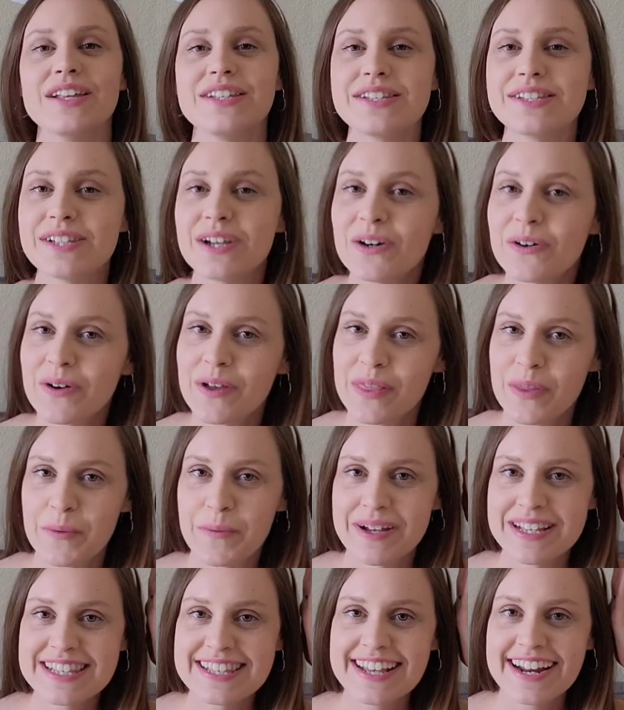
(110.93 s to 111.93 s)
So the
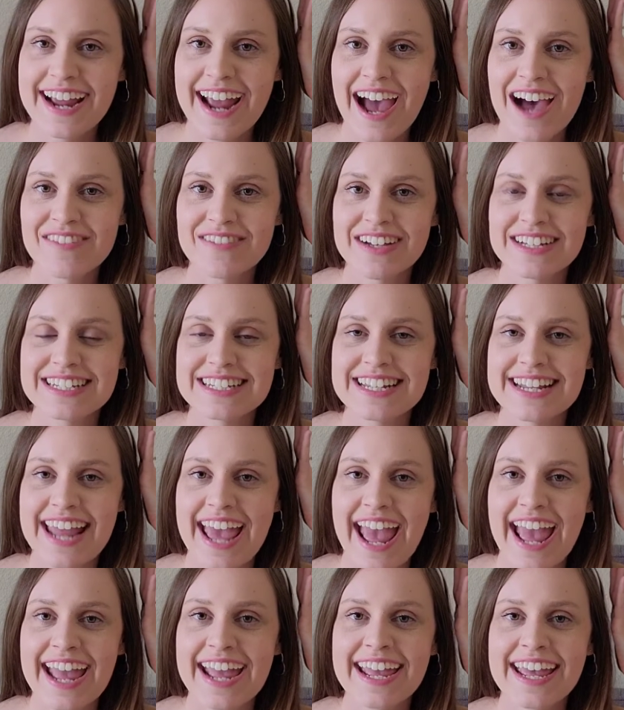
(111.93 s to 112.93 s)
ones that I have on
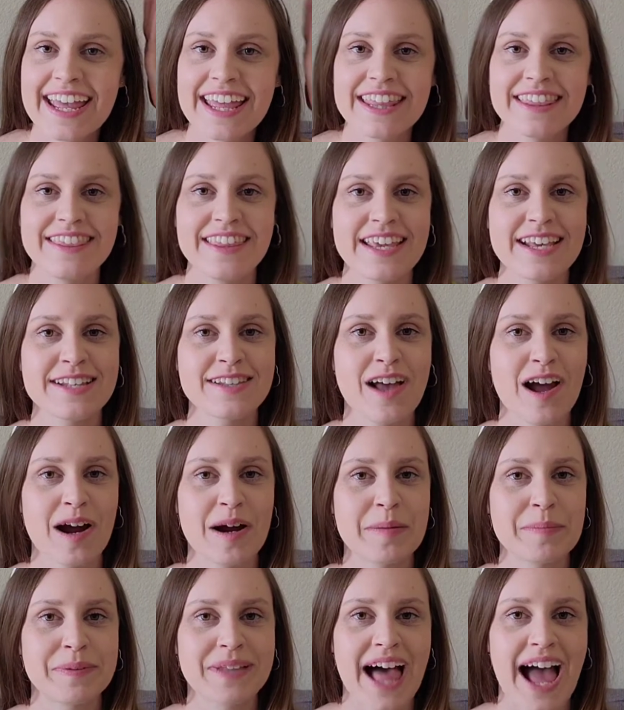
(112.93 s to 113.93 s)
today, these
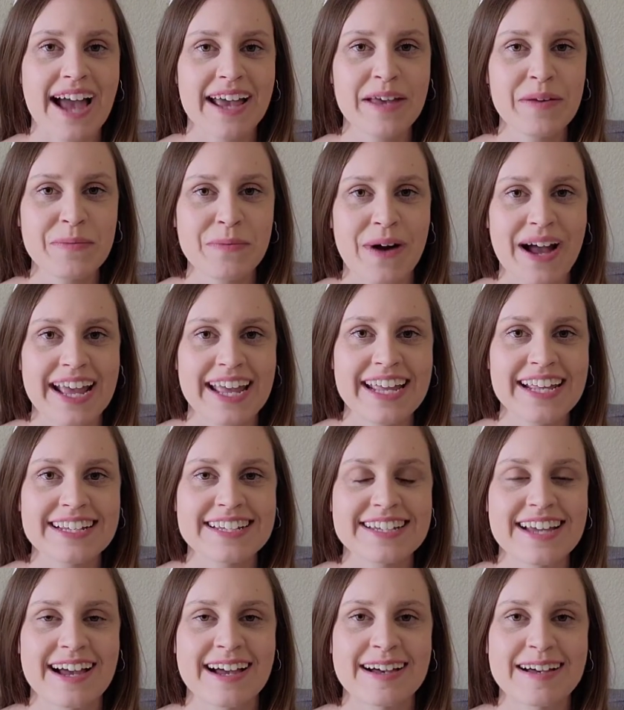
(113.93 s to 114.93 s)
are black and
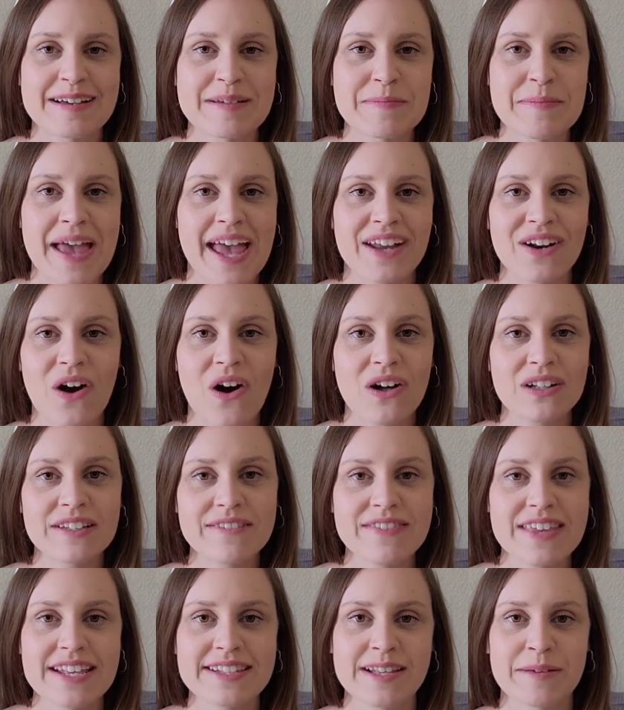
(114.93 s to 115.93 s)
white, and all
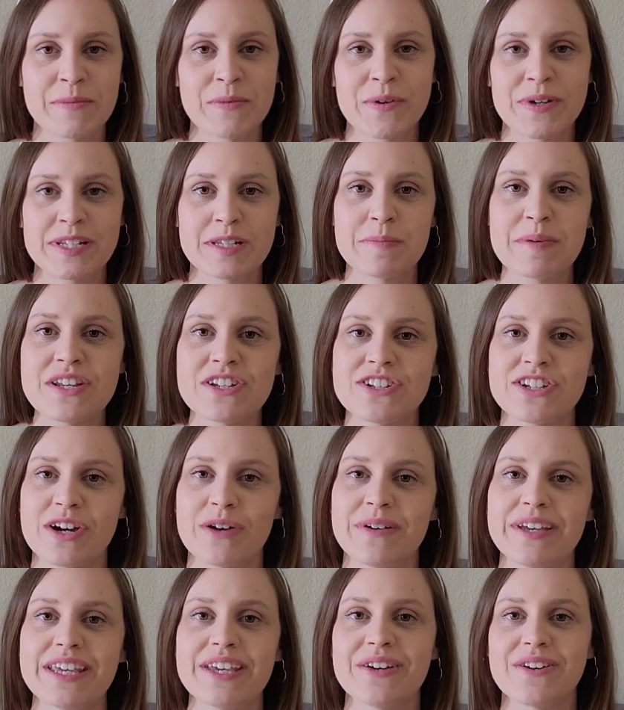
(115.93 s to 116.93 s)
of these I'm going to be
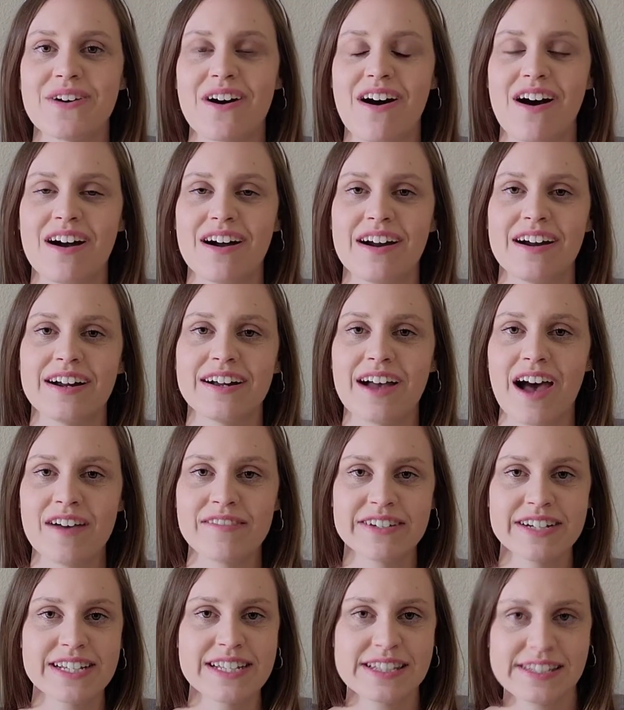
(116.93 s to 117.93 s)
showing you are
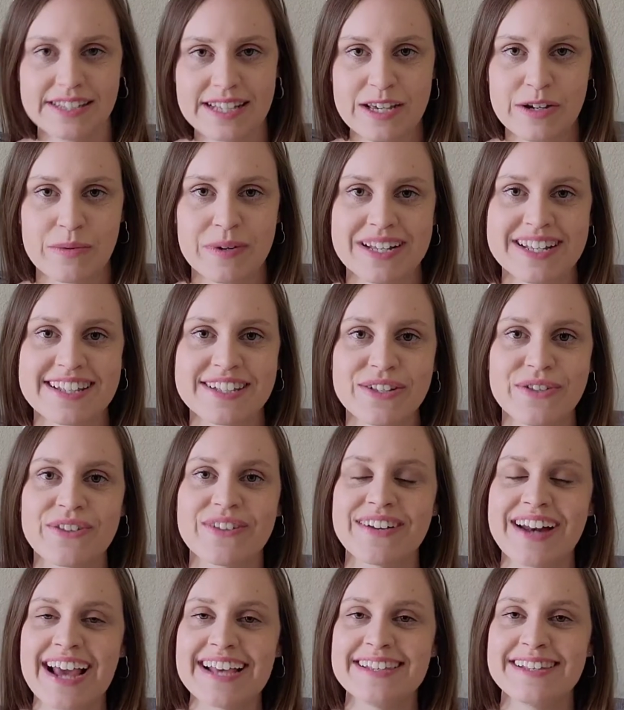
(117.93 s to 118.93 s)
covered in sequins, so
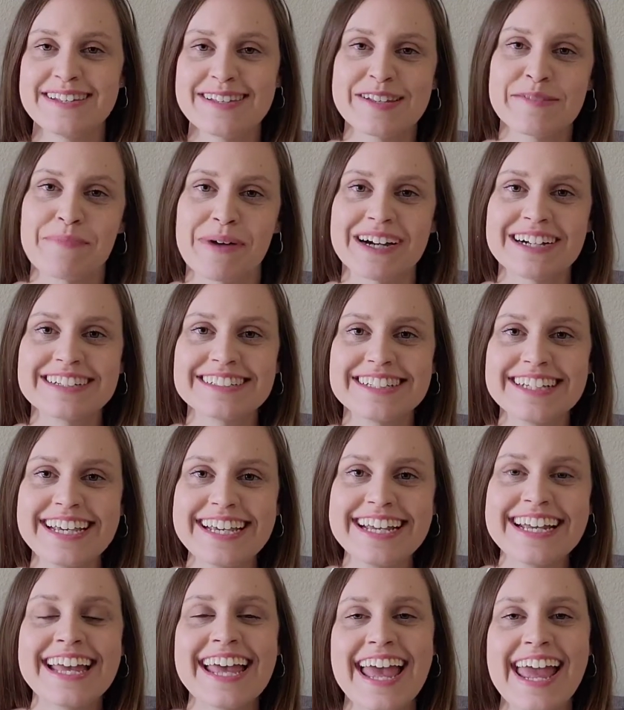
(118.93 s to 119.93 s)
they're nice and
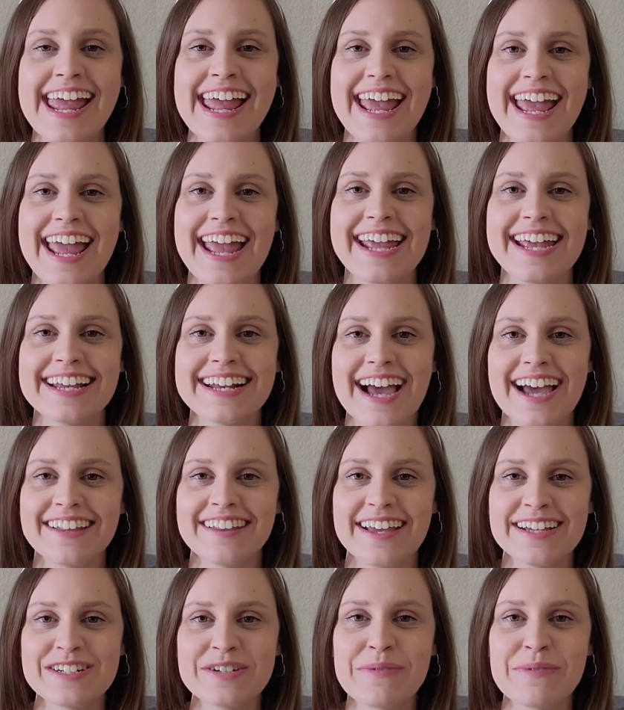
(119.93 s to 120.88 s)
sparkly. And I like